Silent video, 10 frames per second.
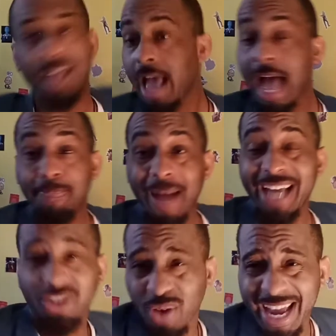buy
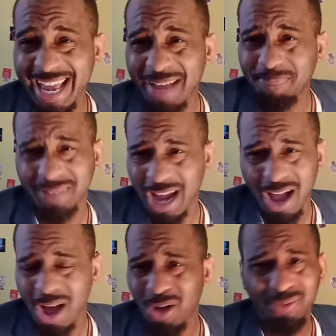crypto
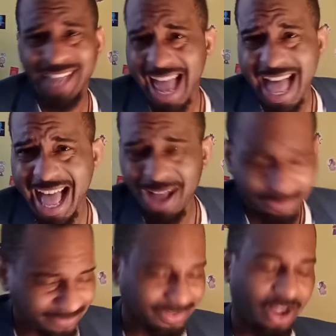now.
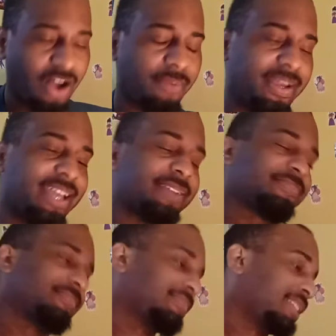Oh, man.
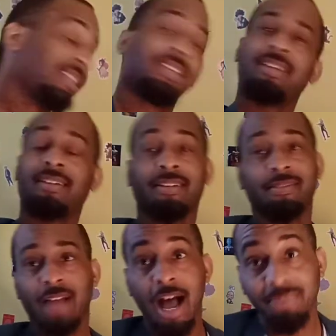
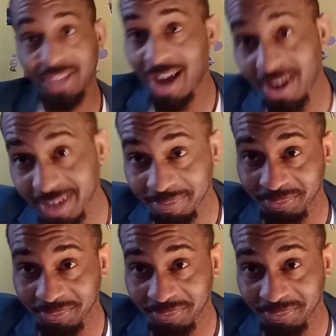I'm sorry.